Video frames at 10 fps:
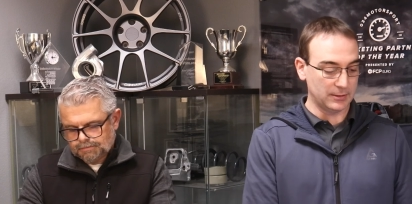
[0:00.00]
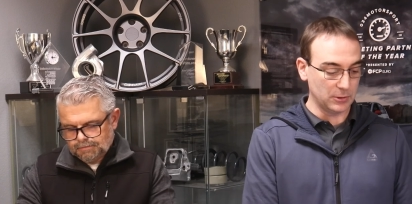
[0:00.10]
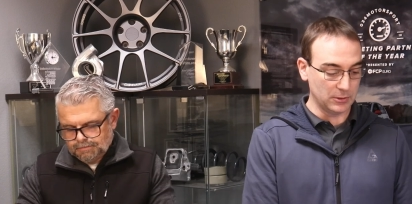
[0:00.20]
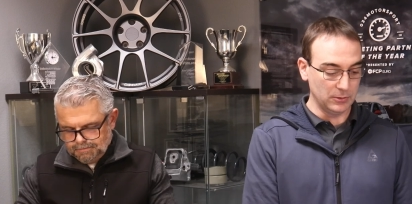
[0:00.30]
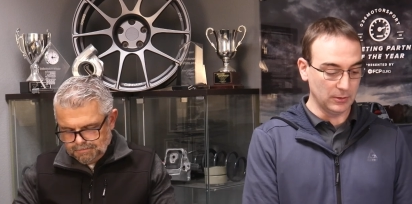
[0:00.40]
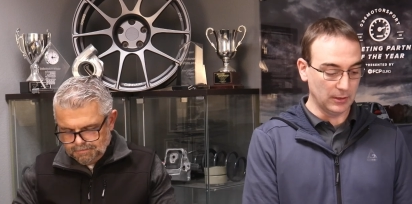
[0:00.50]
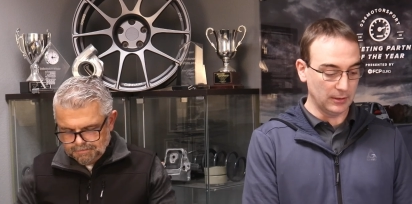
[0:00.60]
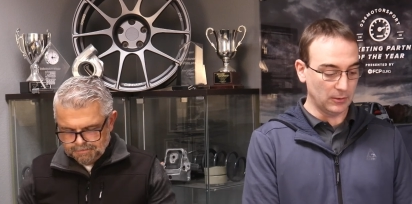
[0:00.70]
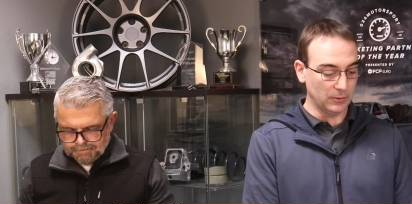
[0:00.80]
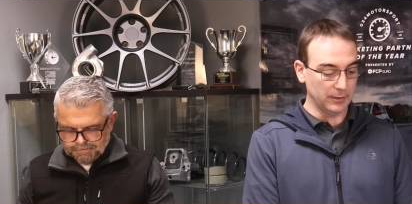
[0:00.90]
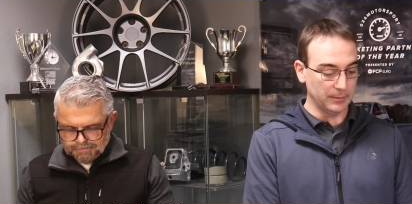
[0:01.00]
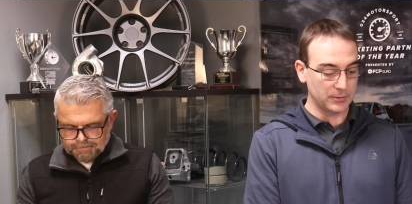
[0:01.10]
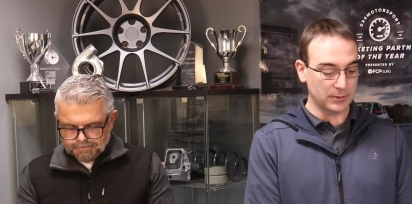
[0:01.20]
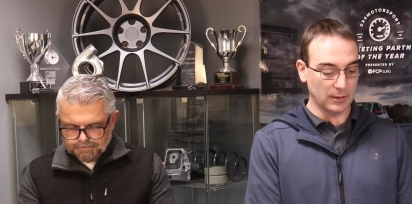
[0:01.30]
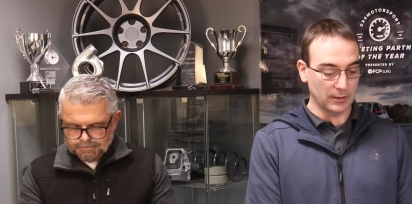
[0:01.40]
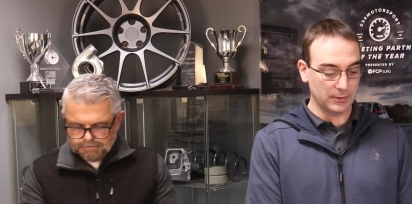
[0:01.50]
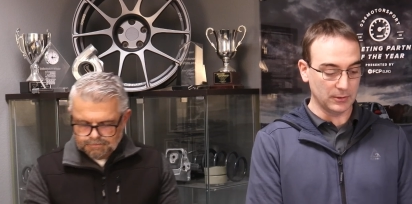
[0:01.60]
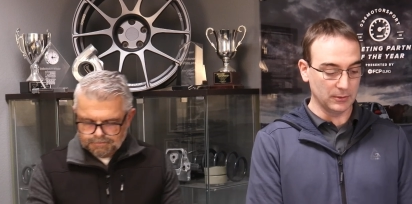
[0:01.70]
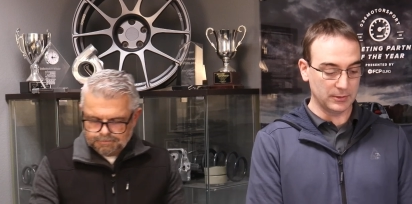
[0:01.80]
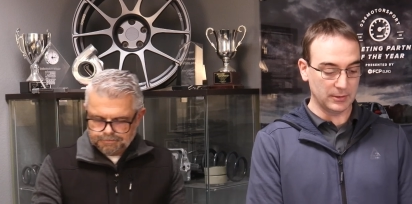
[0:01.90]
Speaker 1: cats just do not hold up
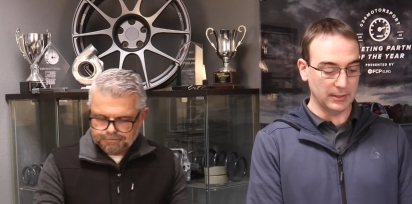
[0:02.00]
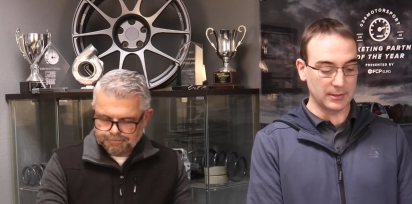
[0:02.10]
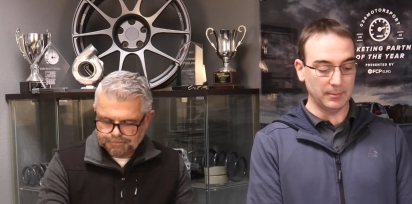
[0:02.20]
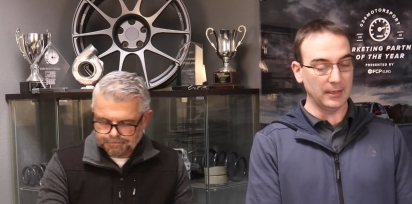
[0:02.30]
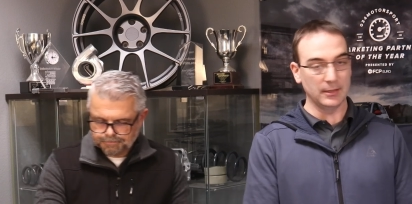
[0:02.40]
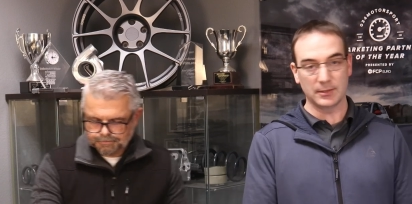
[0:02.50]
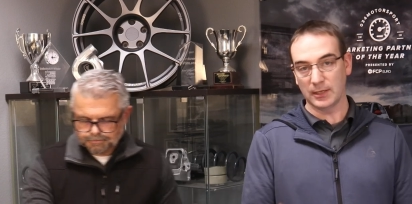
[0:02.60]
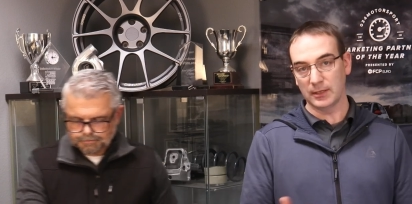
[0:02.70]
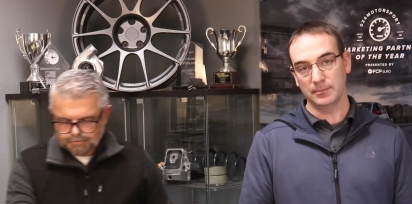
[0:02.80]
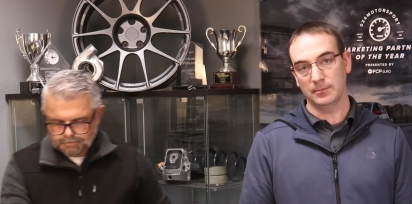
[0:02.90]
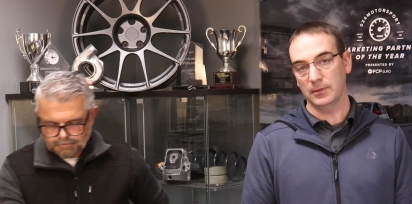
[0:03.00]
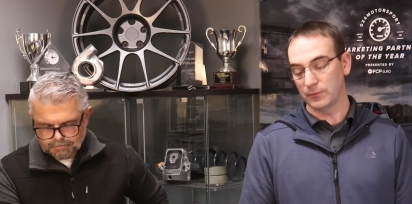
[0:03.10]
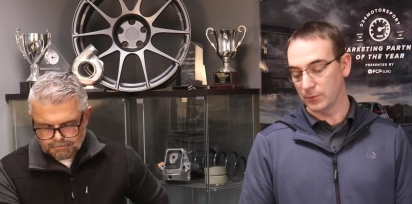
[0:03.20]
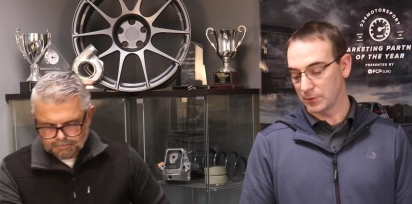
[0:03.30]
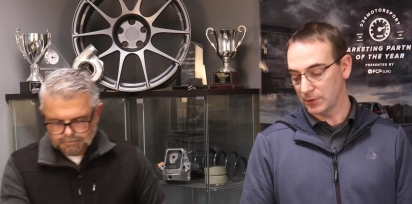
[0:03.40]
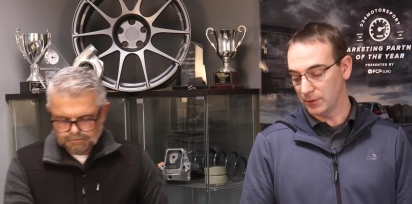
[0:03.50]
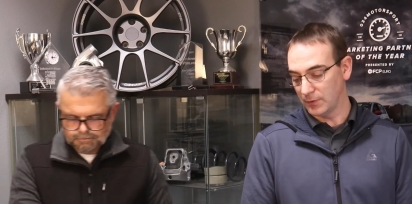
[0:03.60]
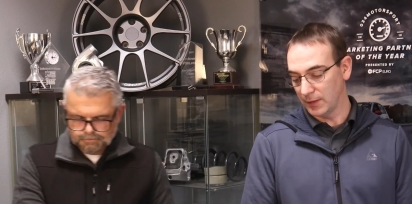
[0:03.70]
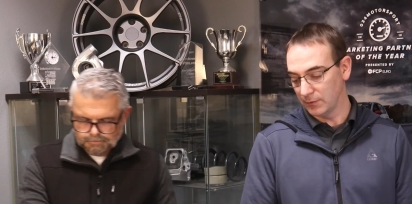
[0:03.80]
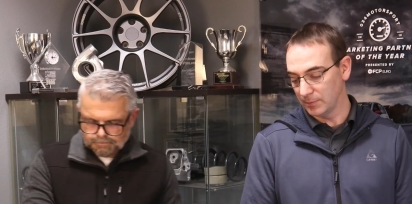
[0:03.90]
stock. So it's, it's a maintenance item. Unfortunately,
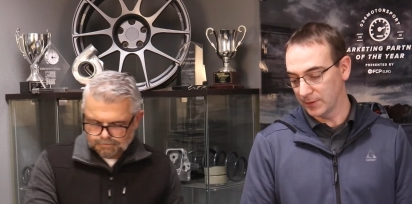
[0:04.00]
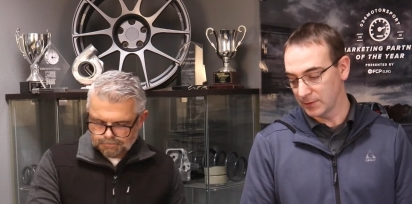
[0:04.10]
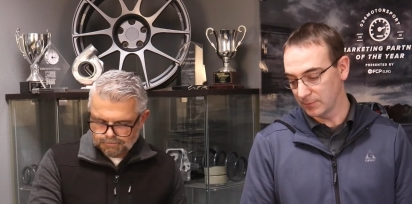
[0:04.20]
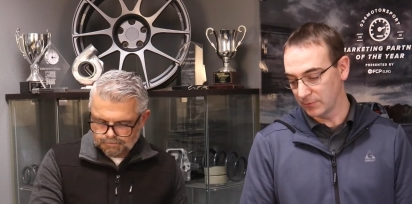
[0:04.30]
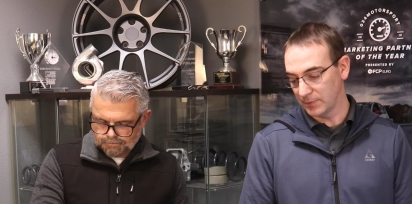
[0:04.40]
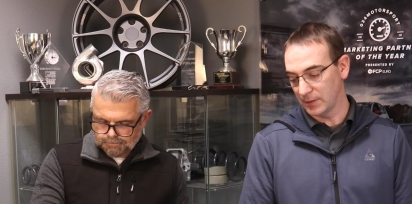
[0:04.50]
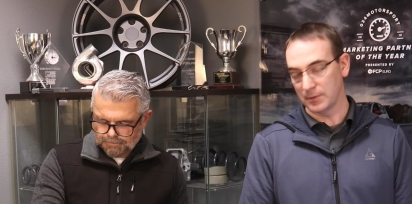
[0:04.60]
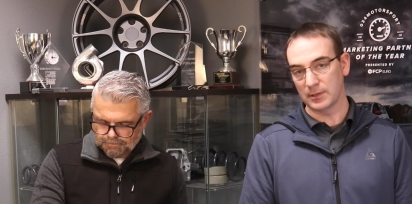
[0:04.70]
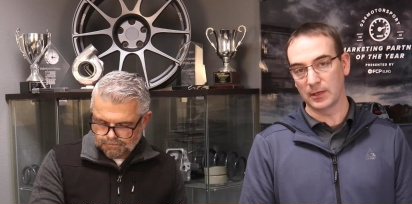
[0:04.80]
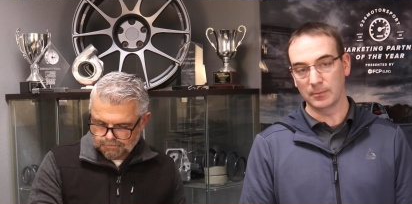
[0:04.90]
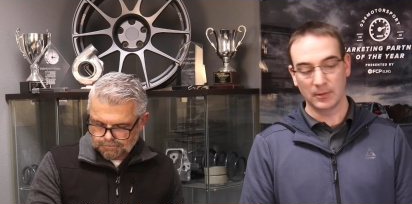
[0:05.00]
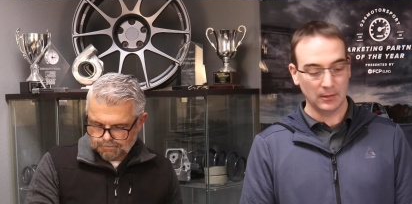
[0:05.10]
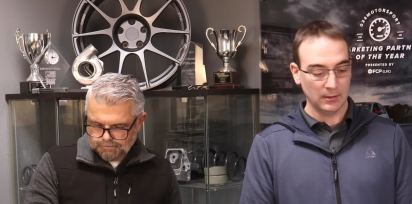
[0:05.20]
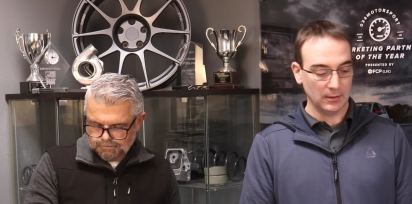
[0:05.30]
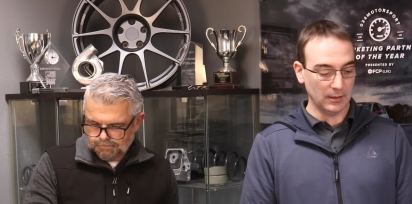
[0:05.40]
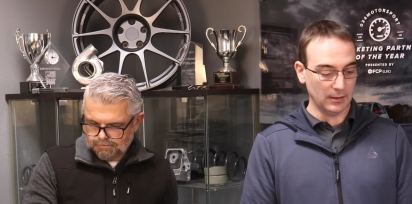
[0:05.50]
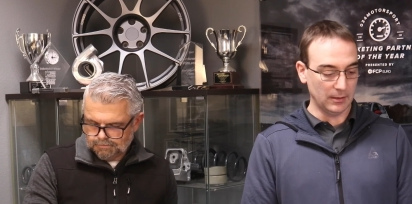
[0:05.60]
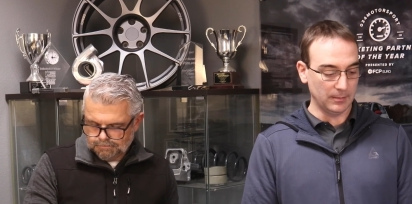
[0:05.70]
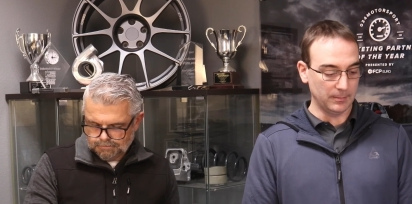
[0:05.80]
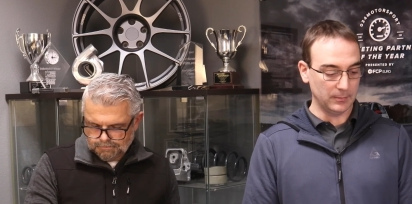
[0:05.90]
you've got to replace them from time to time.
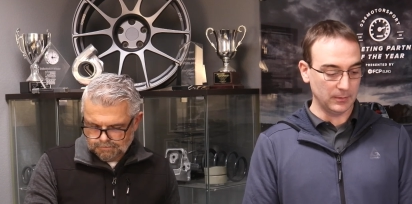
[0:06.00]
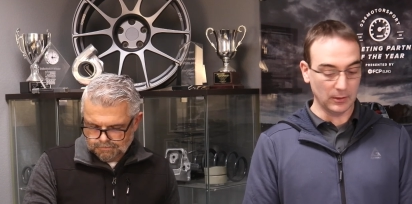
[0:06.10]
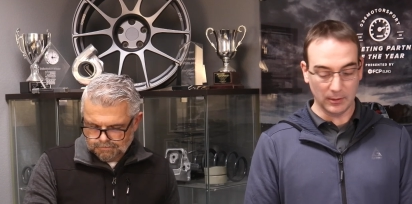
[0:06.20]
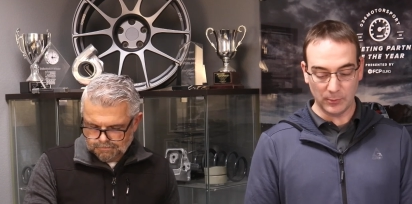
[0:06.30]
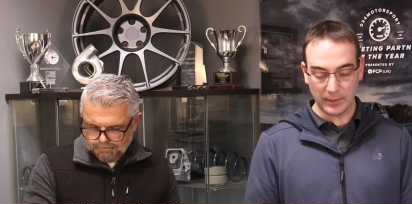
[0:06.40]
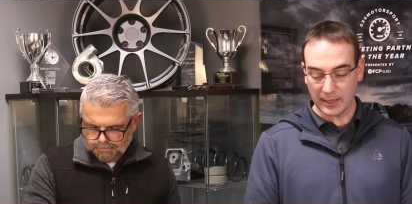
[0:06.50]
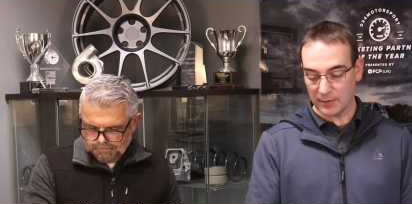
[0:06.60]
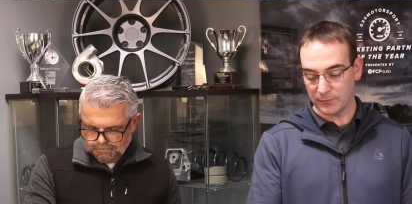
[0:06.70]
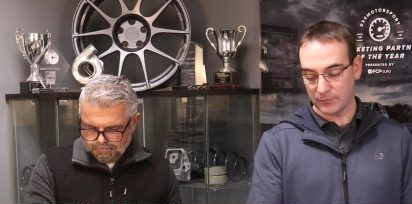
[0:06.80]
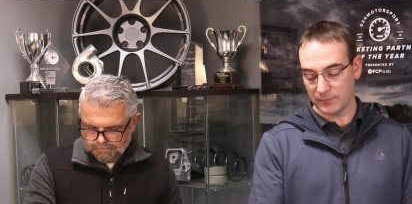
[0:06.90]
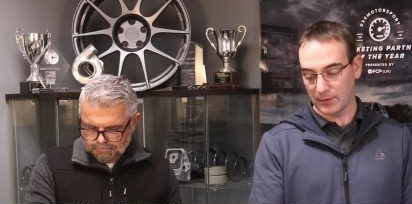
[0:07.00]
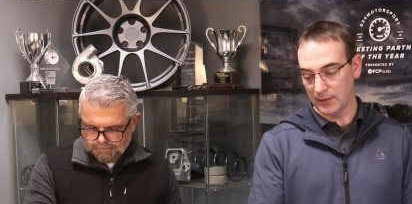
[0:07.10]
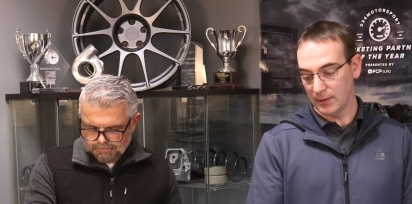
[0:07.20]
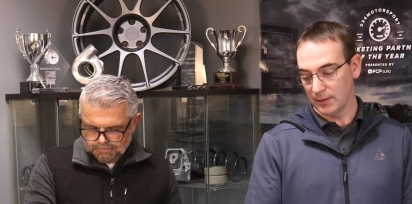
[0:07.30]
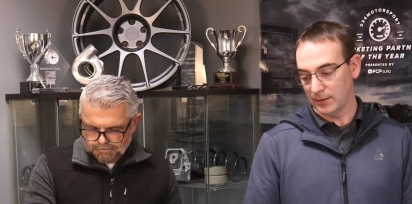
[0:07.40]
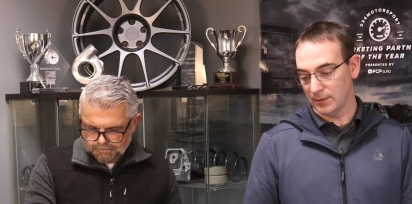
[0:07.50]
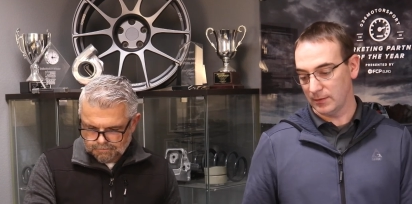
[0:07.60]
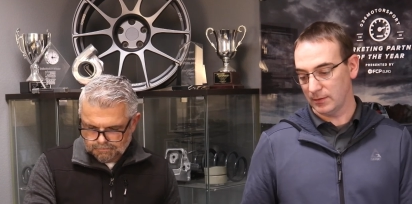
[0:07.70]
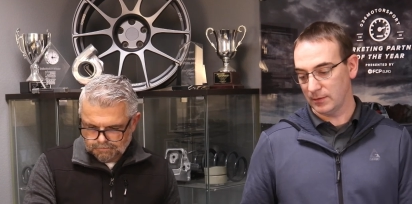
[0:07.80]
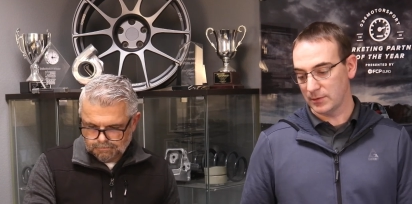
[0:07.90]
Um, no, I mean, we have uh,
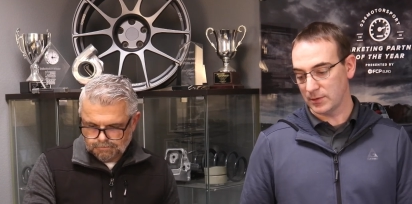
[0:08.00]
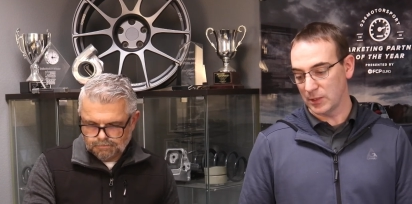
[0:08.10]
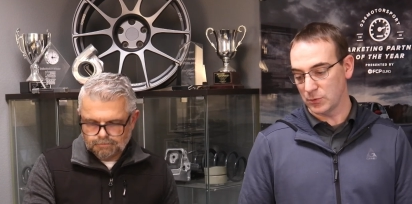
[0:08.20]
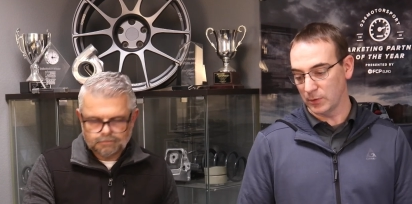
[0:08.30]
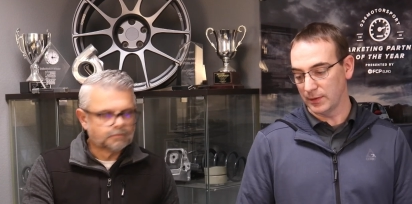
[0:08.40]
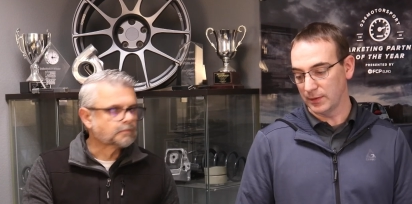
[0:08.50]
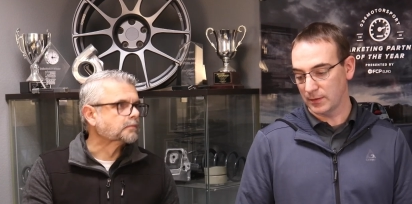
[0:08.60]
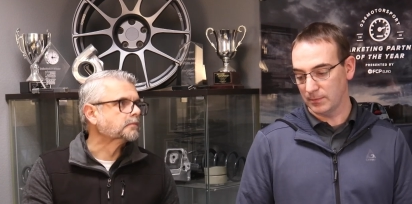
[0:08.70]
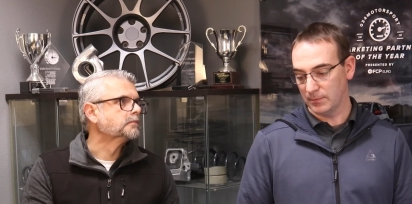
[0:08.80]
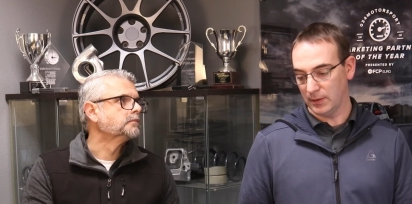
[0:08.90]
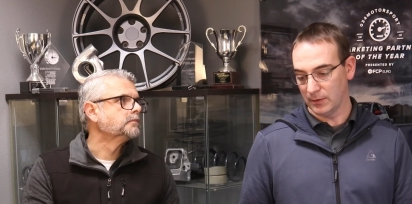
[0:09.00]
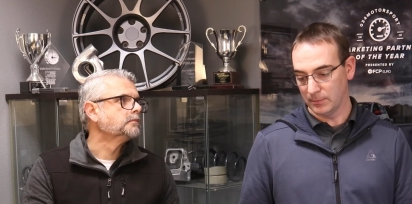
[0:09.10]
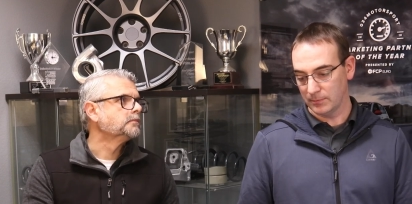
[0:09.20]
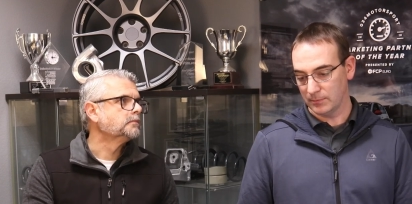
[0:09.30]
stage one, you